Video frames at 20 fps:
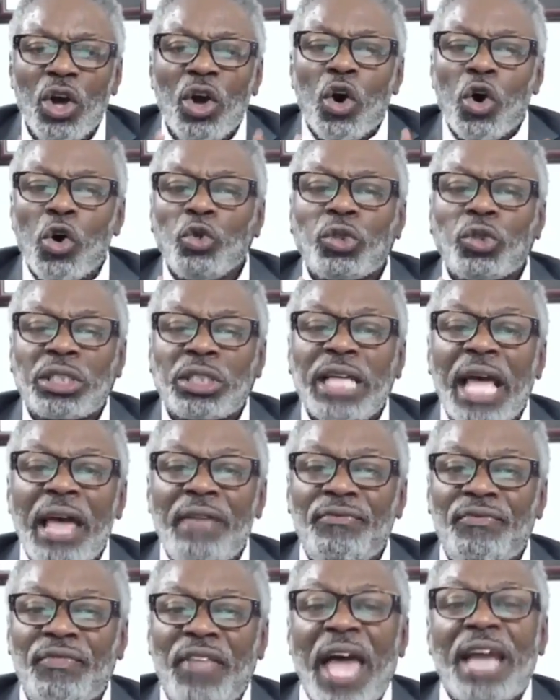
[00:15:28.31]
who
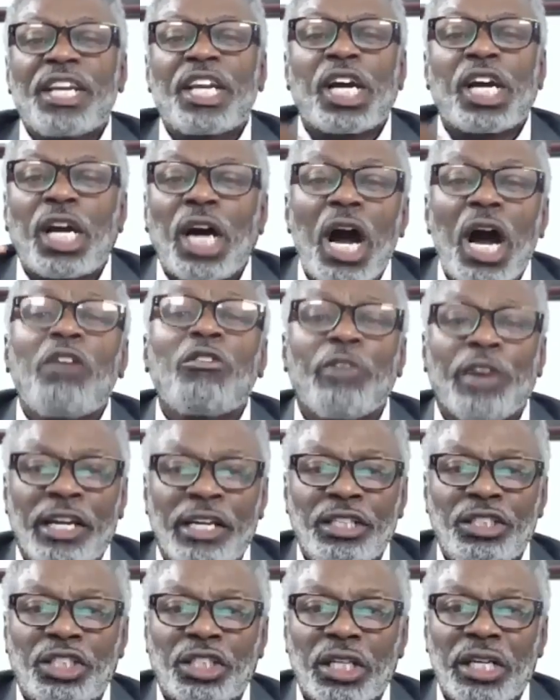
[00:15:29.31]
said that
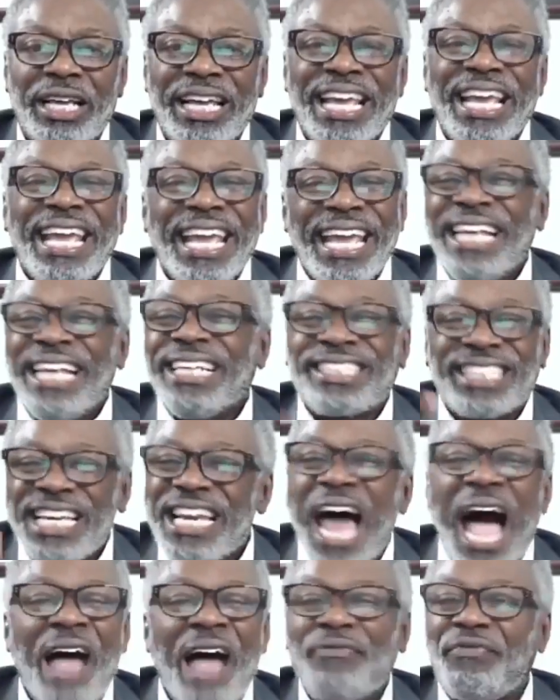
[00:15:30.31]
courage is
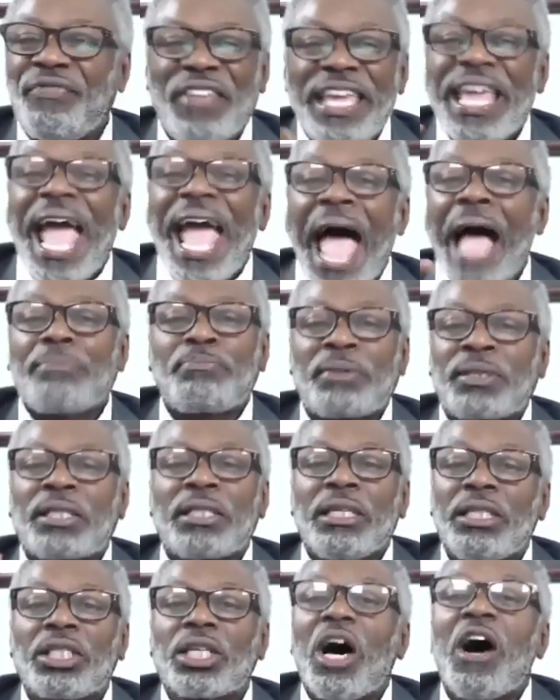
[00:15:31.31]
not the
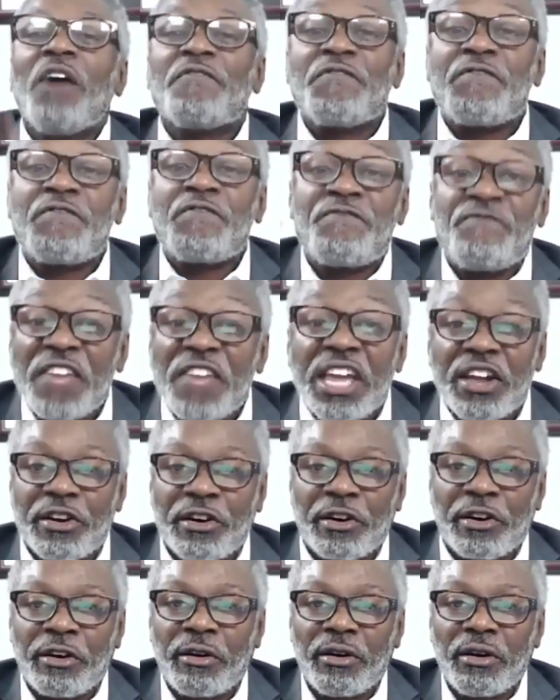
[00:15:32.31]
absence of
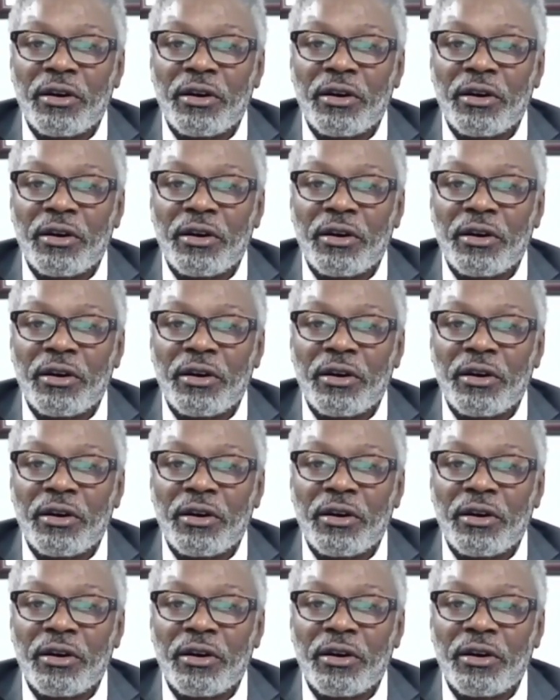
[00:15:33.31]
fear,